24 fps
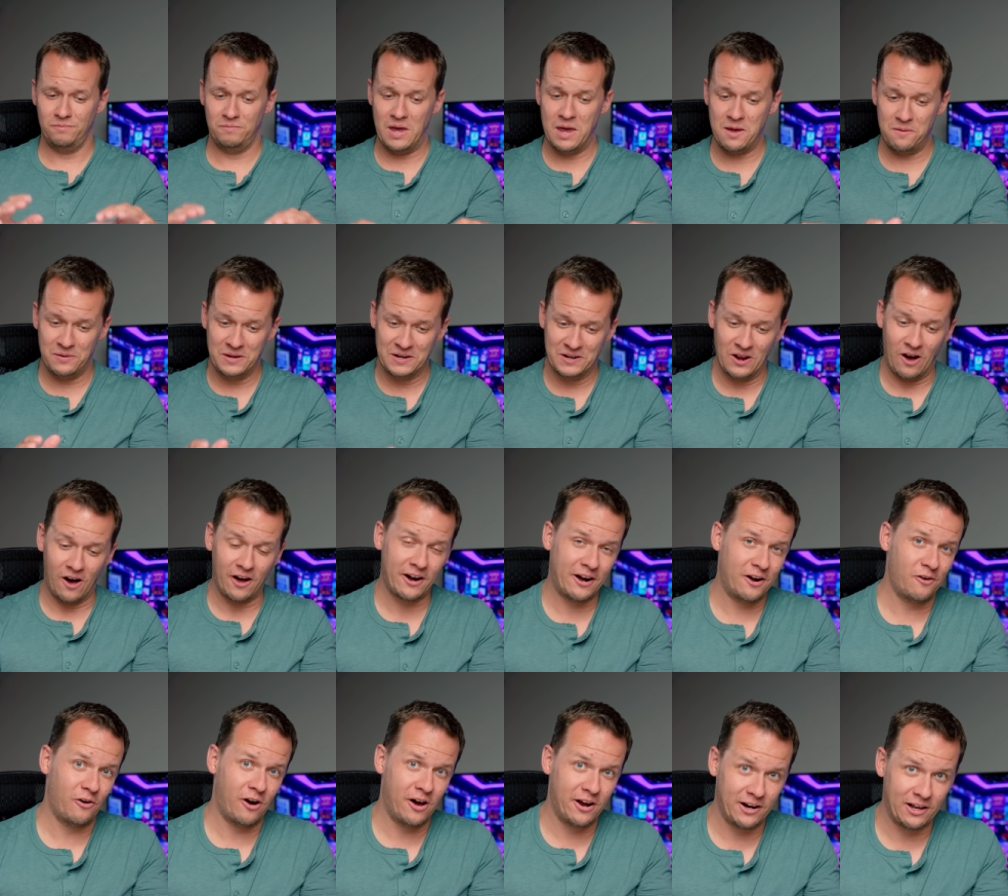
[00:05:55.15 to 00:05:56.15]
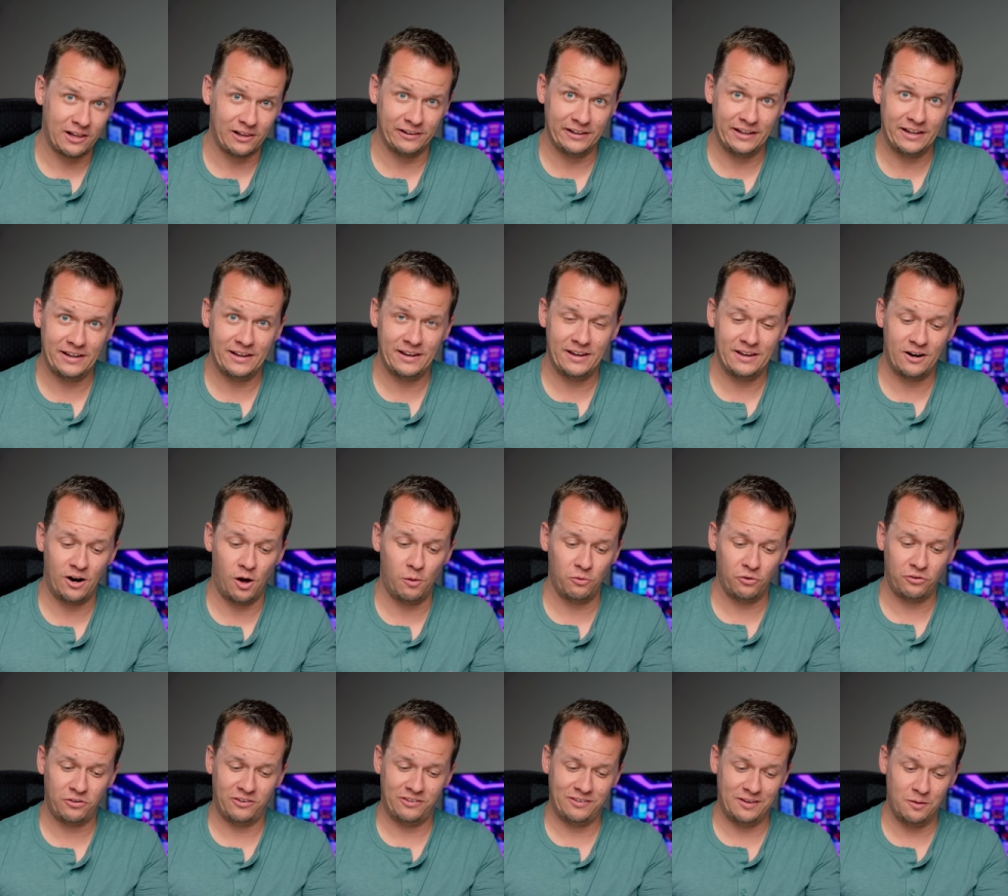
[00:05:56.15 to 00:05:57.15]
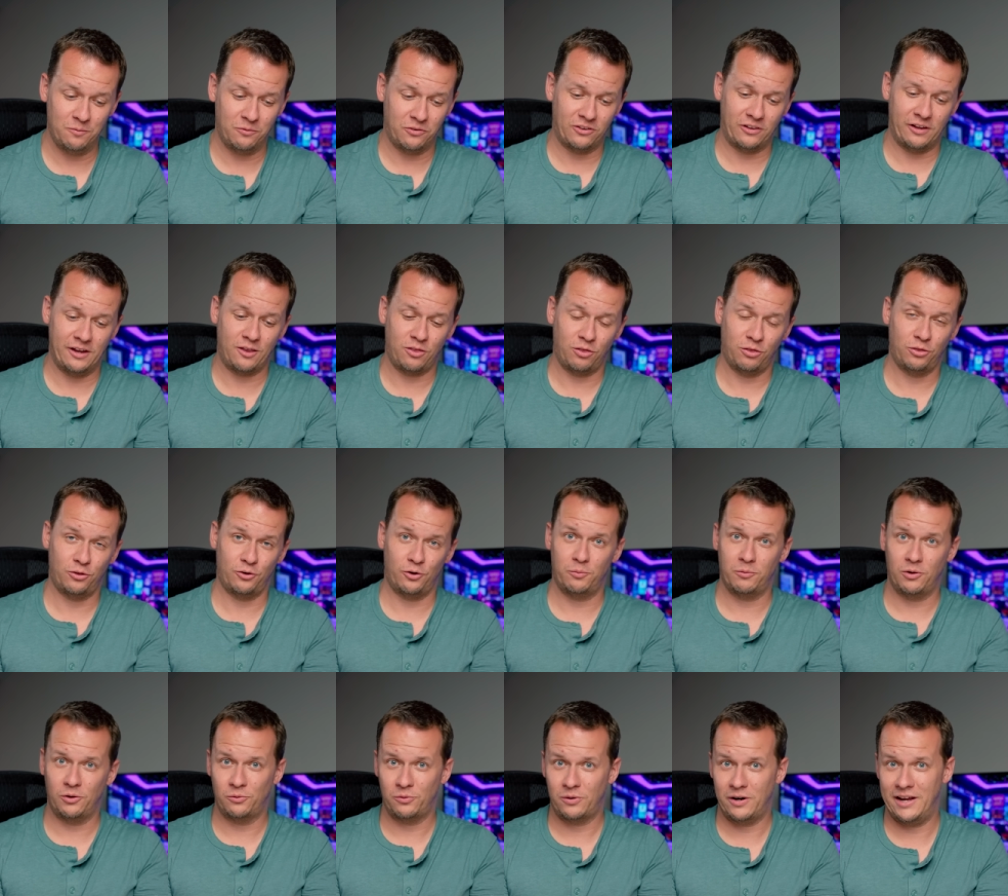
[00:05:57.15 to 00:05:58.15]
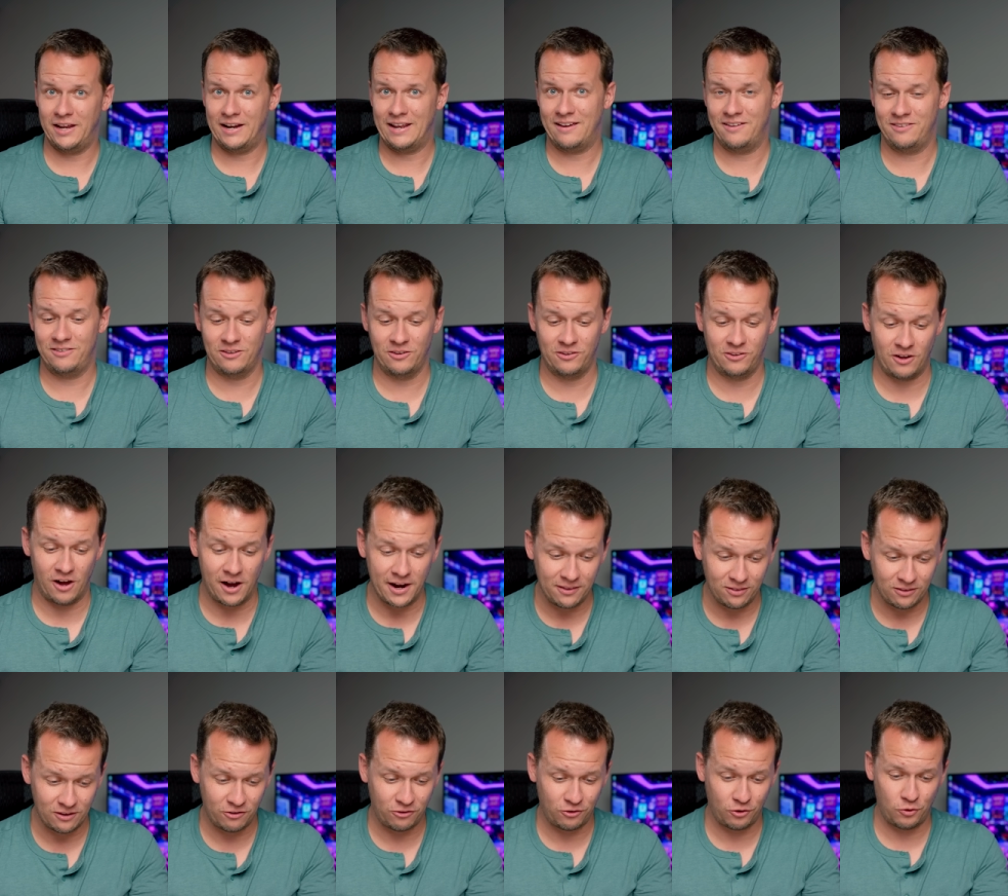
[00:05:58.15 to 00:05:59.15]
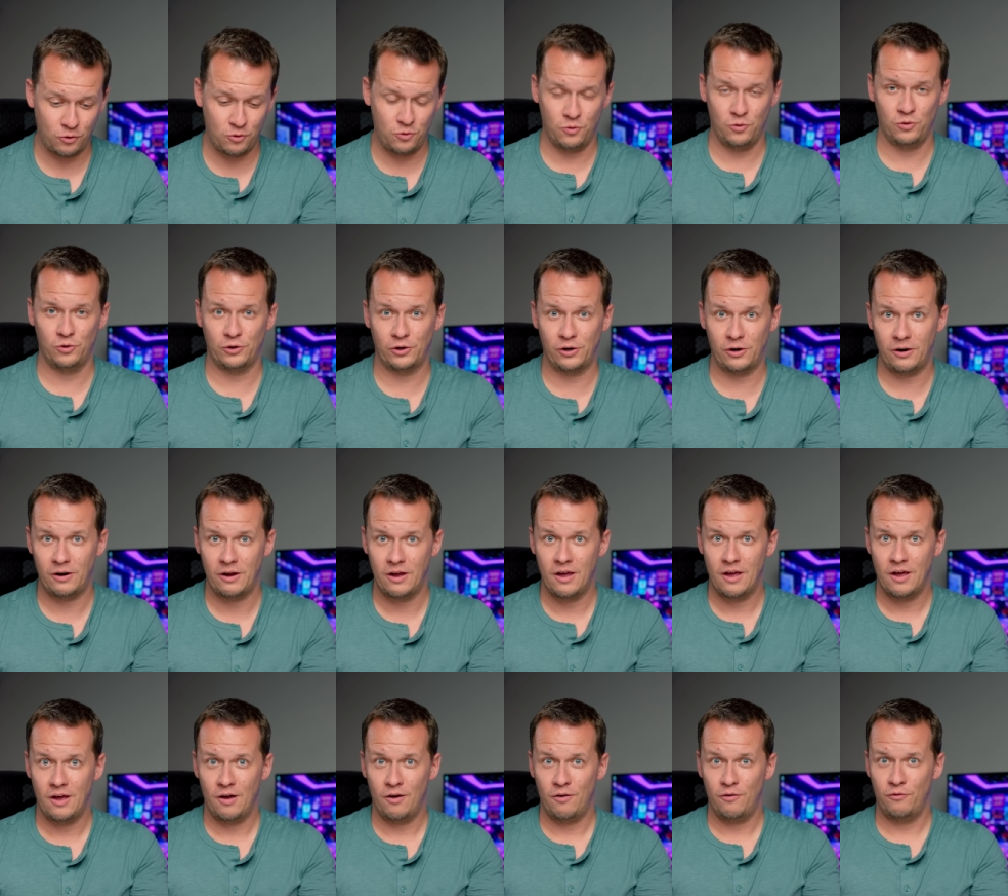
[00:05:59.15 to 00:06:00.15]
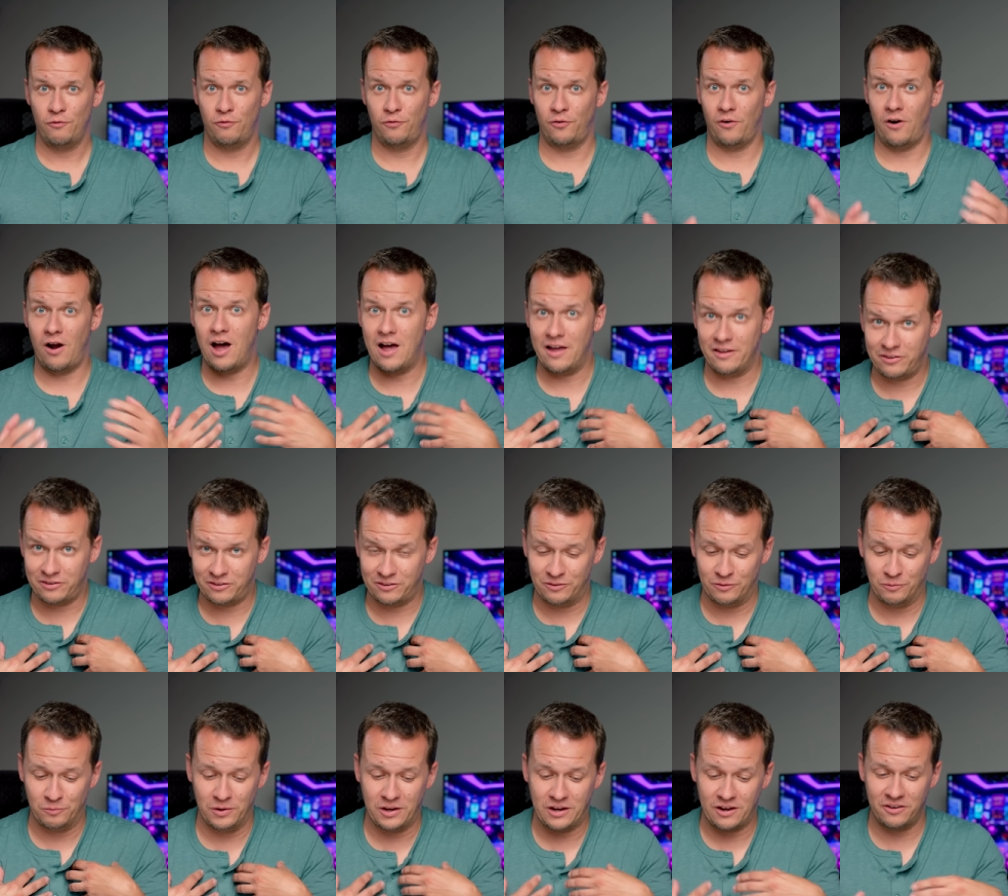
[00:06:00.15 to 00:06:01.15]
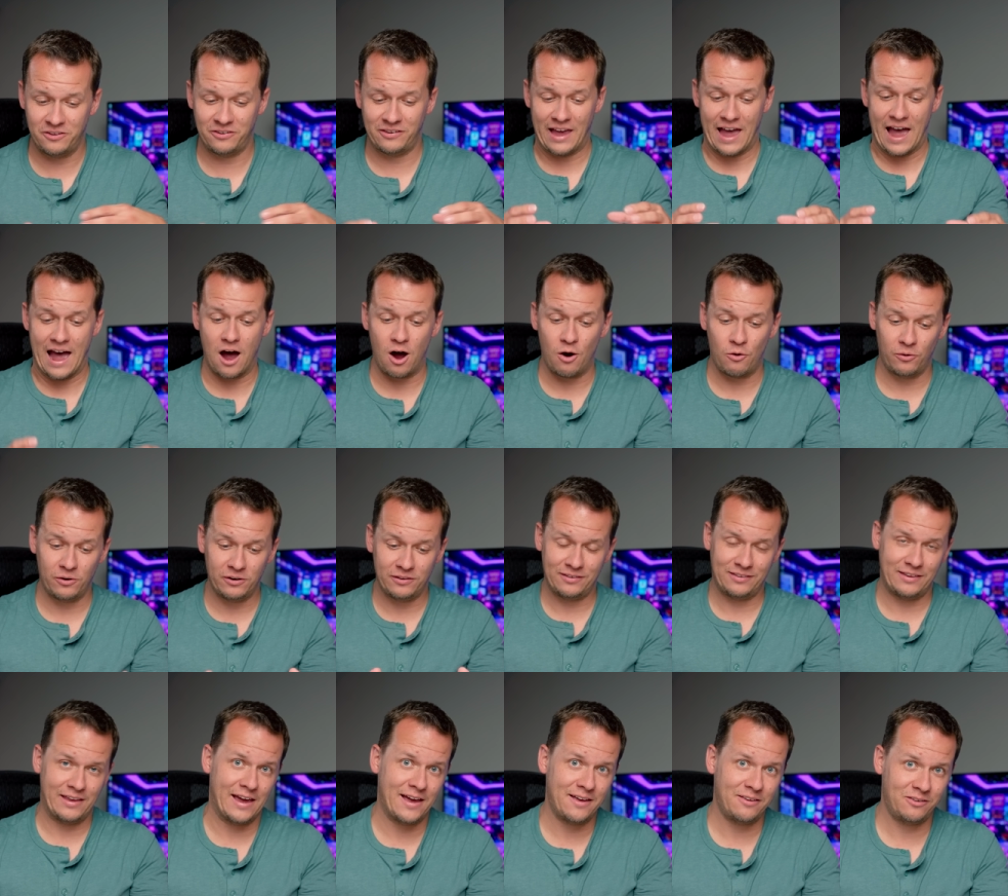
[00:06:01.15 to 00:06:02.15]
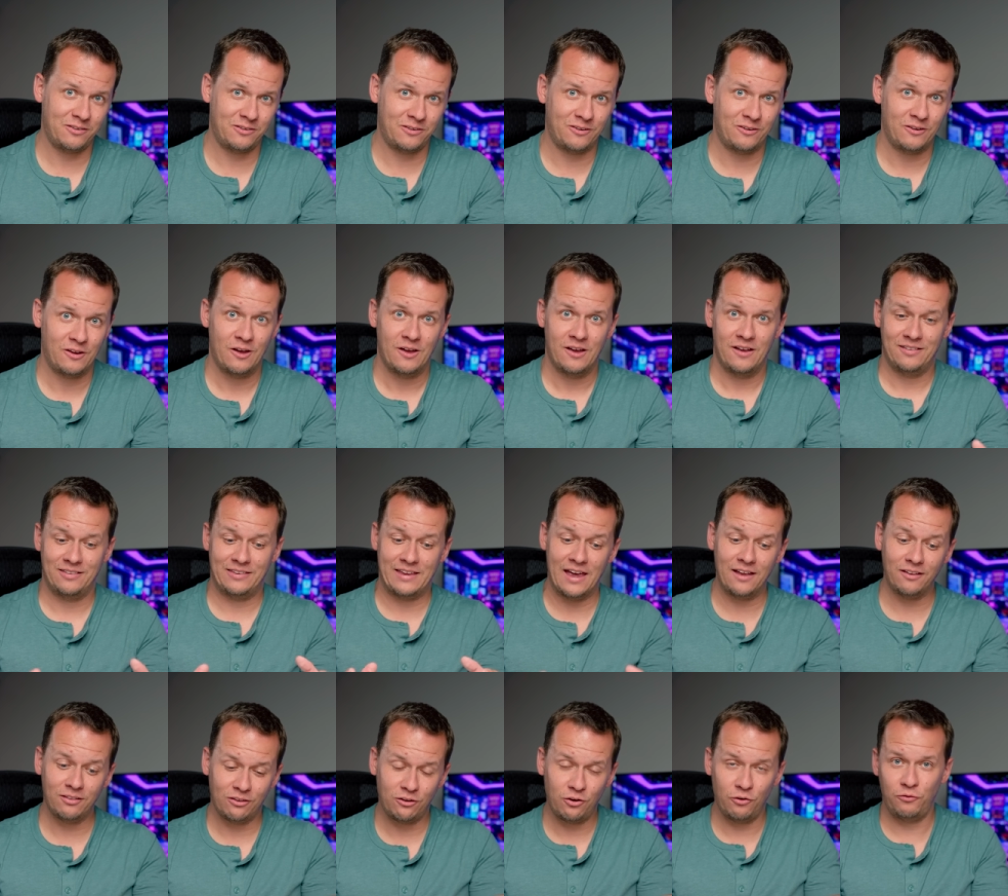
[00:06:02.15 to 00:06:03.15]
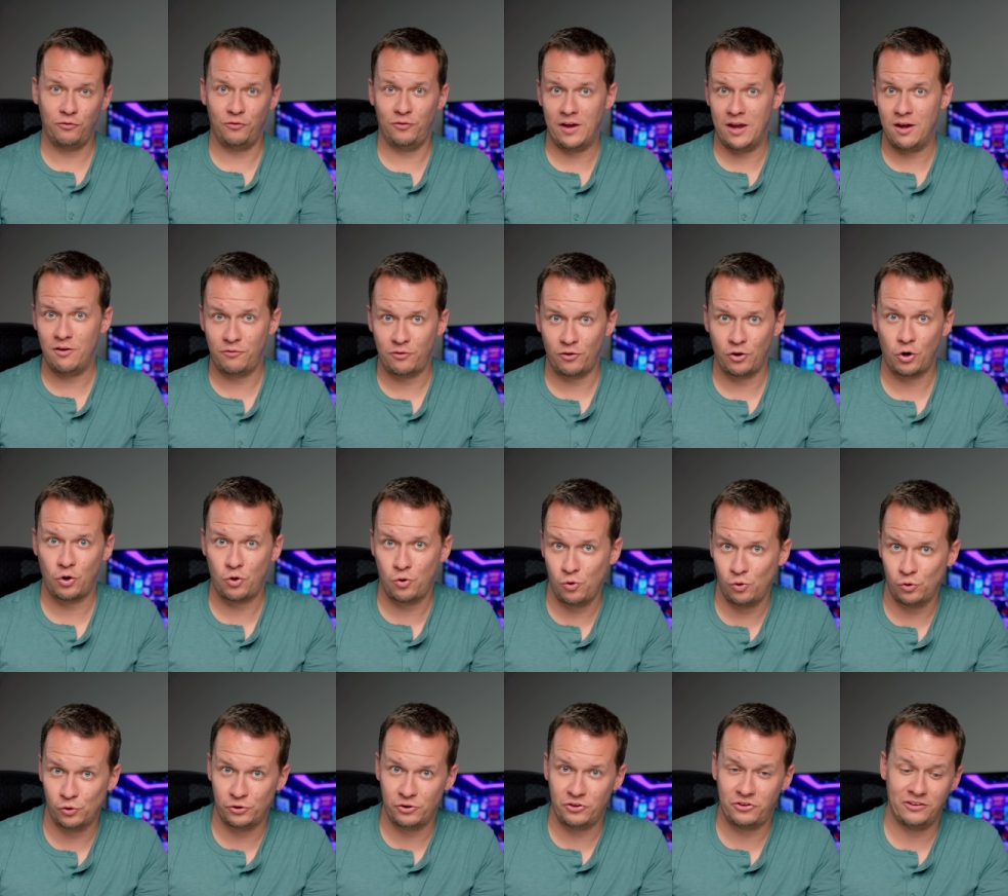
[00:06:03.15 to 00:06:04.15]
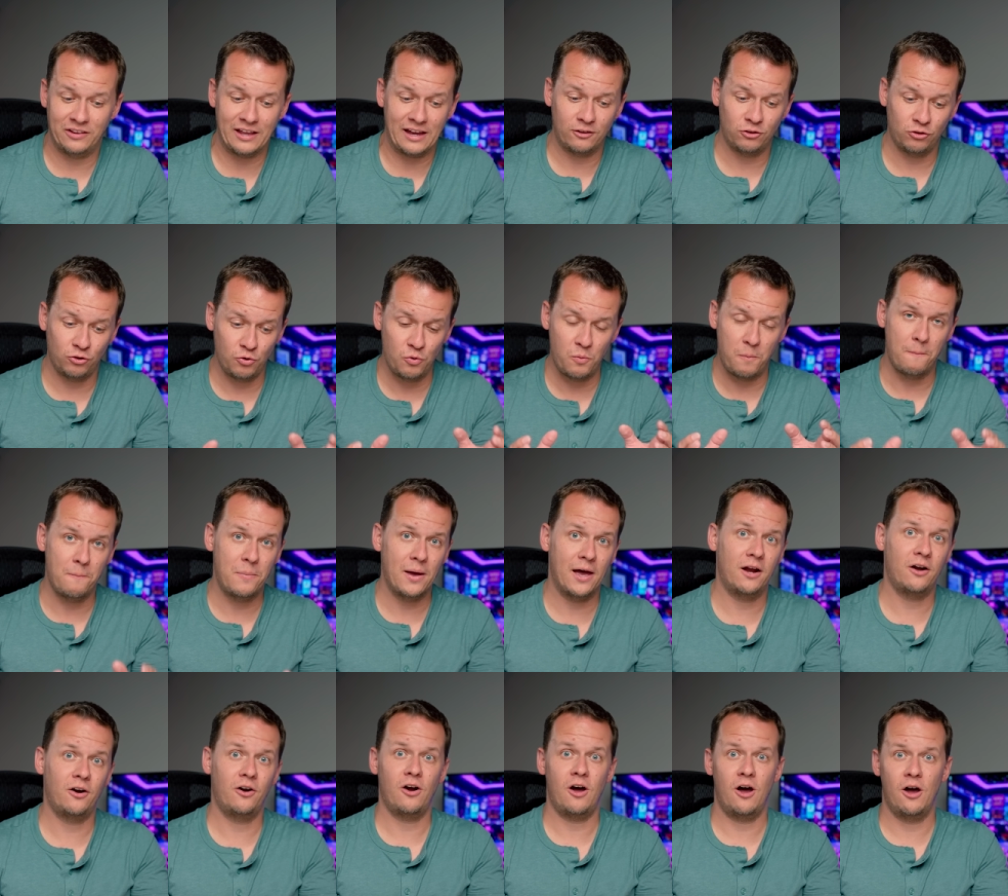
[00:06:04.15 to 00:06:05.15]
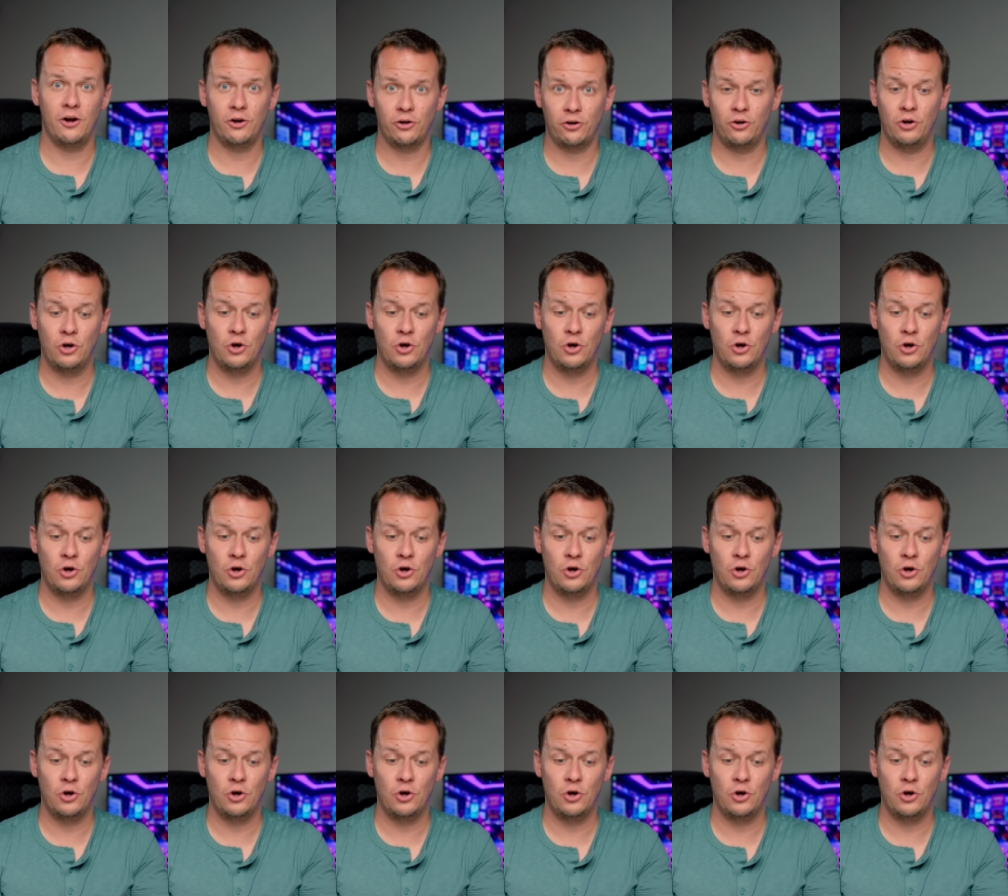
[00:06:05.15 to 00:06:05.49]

maybe not ironically, it almost seems like Thermalright has designed this cooler for us because our tests tend to favor coolers that do better under